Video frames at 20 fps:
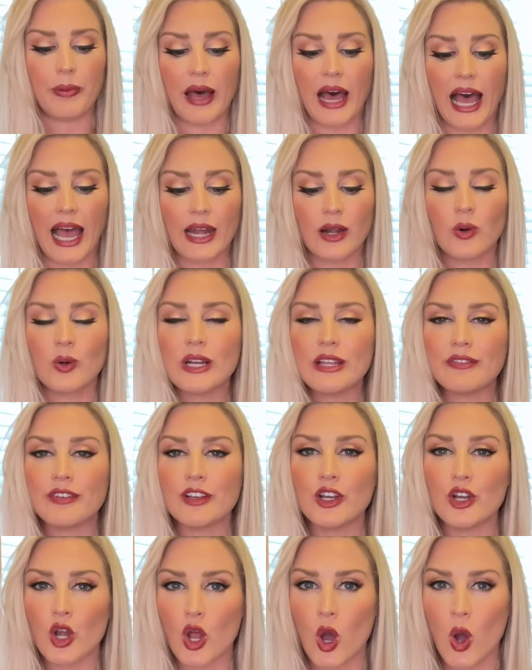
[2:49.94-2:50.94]
but I don't
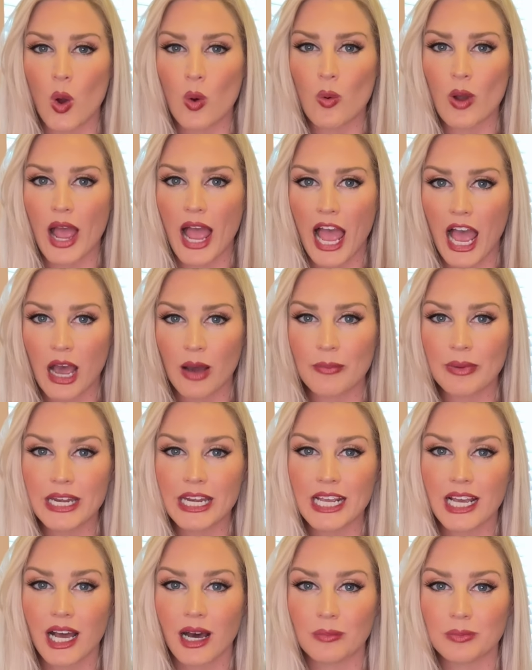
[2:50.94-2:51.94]
even know how
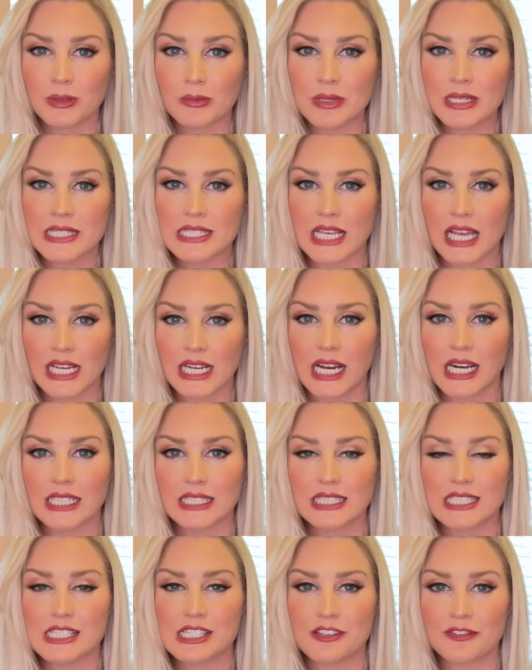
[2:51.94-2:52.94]
many compliments I got
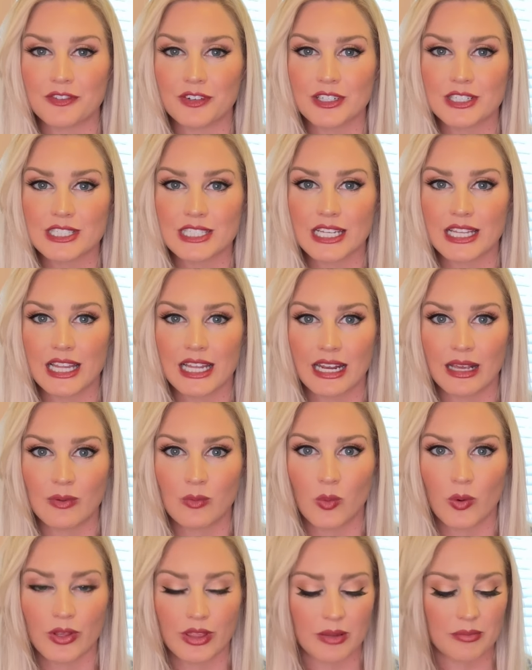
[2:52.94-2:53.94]
these the first day that I
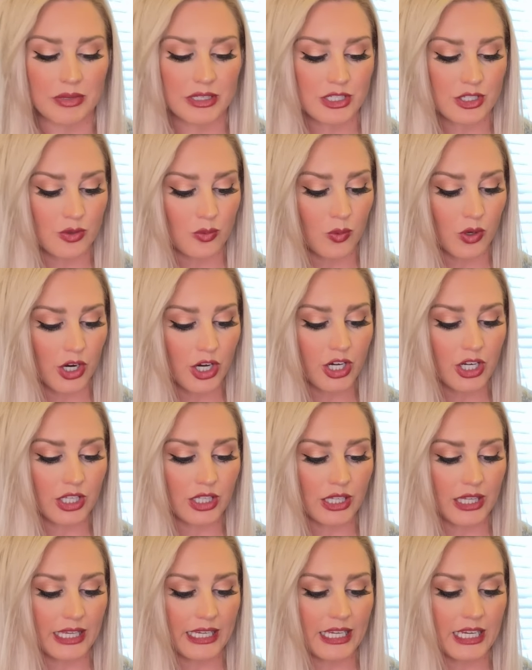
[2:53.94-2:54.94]
wore them into work.
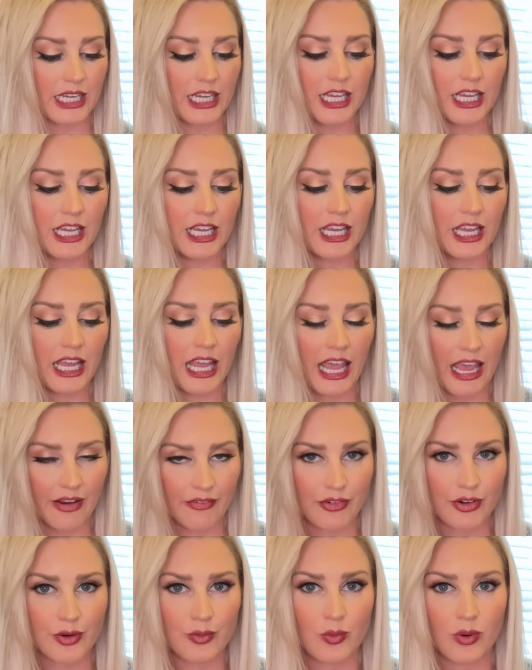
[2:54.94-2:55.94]
Like
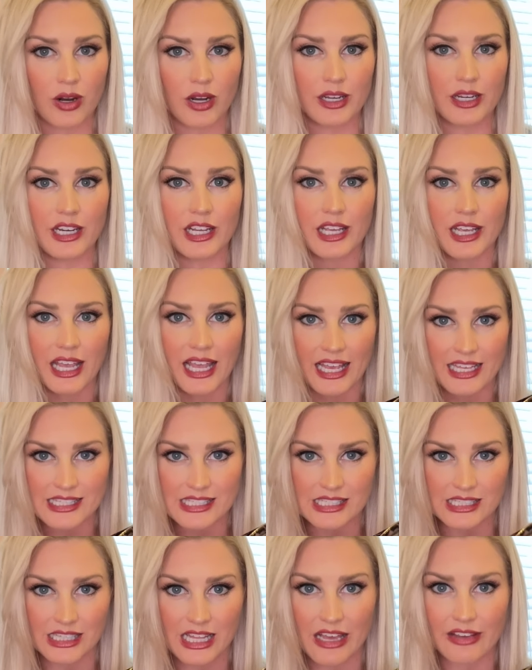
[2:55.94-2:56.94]
Everyone
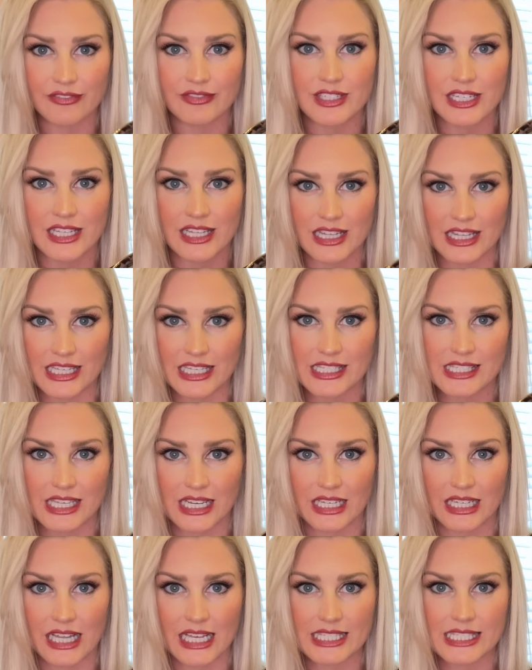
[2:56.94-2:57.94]
has loved these
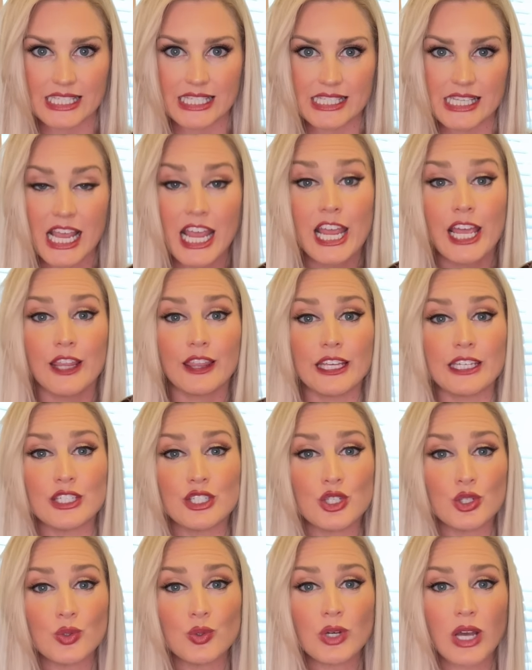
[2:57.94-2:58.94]
sunglasses. They
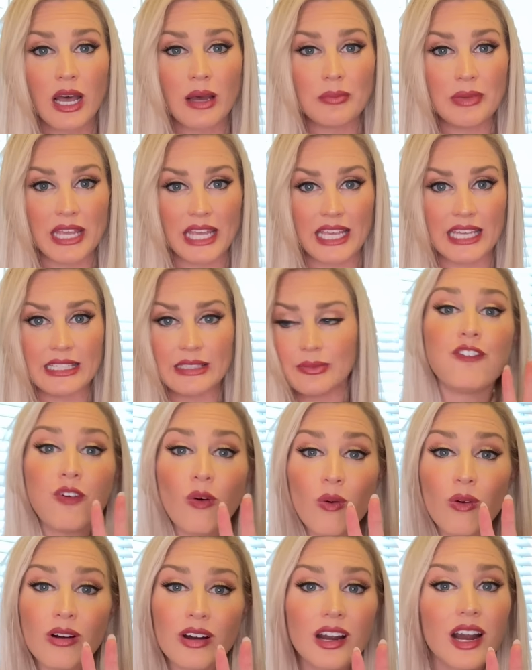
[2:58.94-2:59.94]
do come in
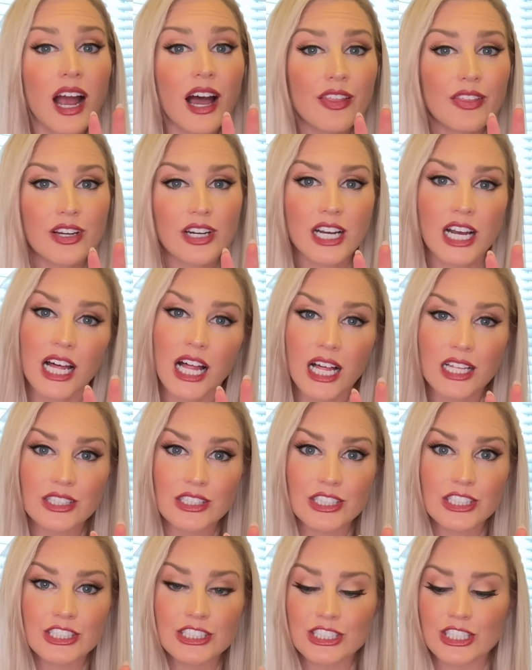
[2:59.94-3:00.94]
four other
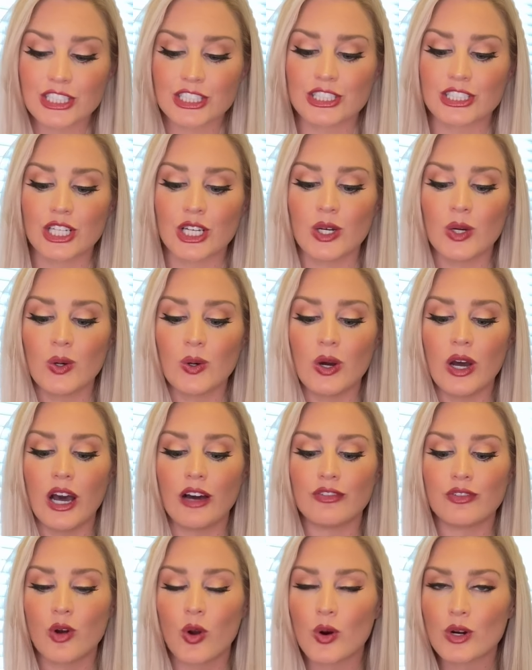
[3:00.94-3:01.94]
colors. So
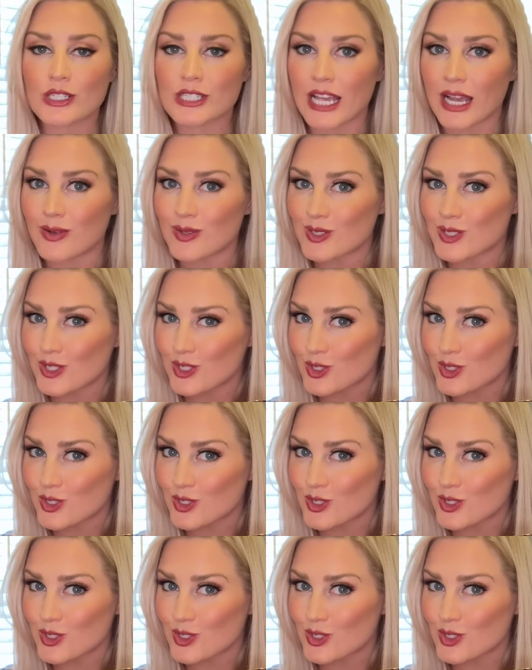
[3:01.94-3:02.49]
of course I was